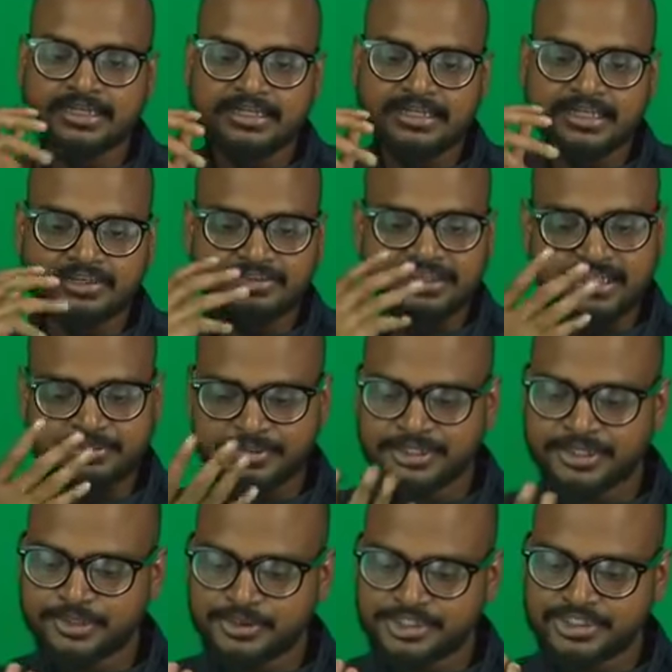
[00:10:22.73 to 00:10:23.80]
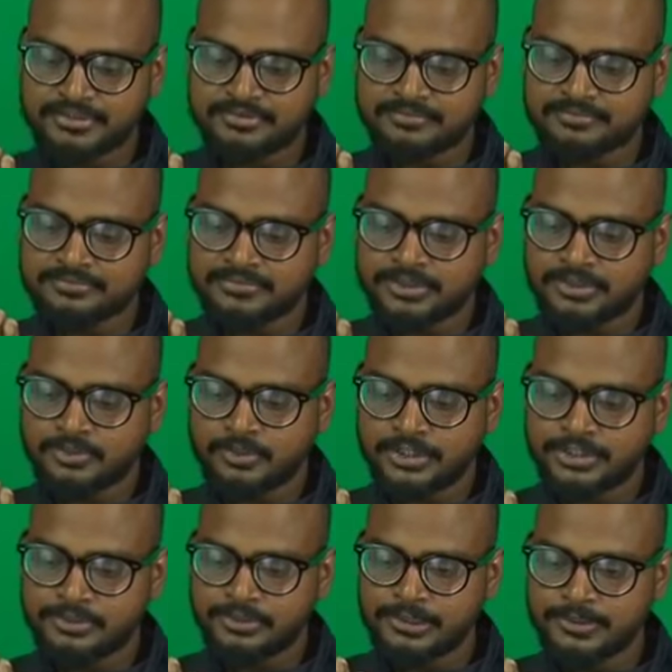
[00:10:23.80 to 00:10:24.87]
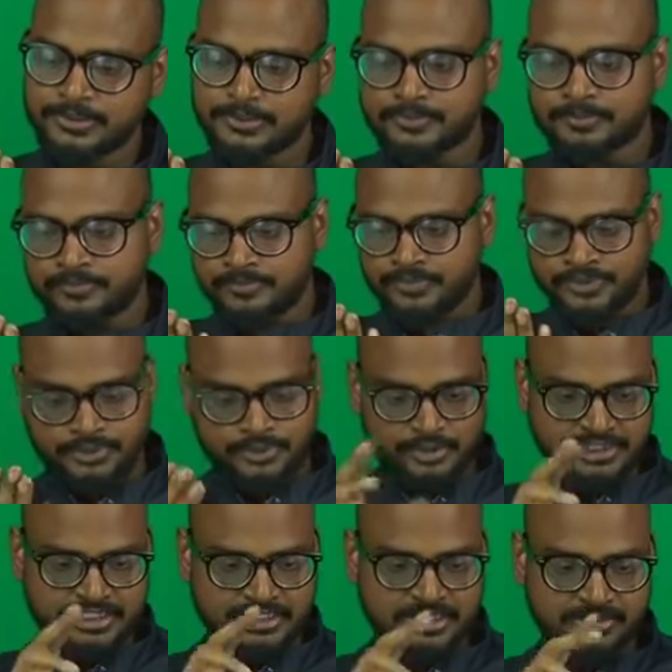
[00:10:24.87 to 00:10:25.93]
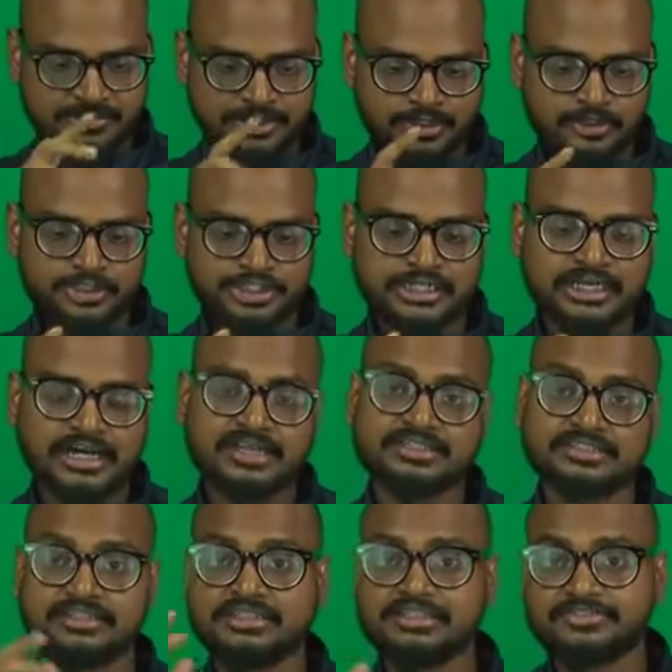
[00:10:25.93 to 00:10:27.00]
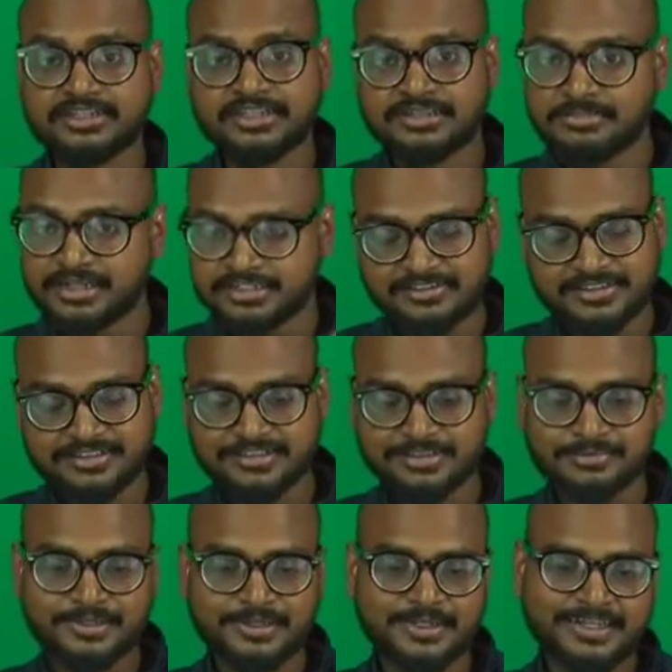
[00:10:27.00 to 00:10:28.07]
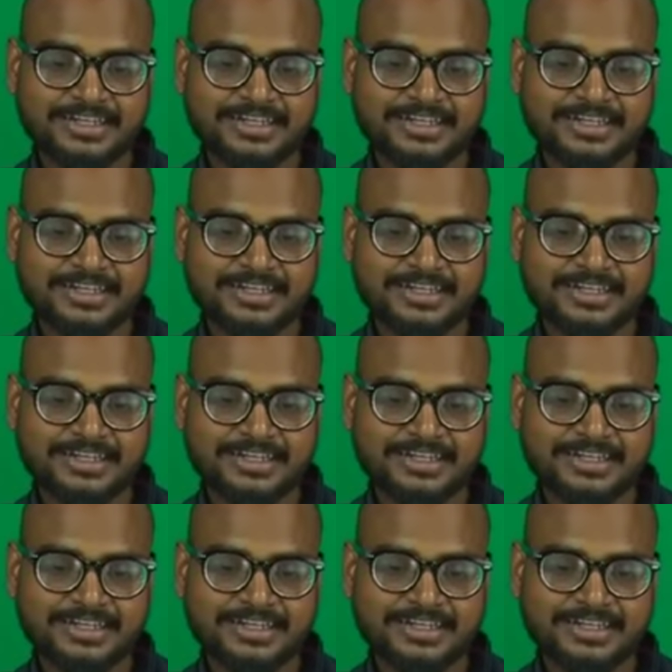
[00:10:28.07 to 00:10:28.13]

take a very bigger question what you will do uh, this is a bigger question asked this is for 10 marks for example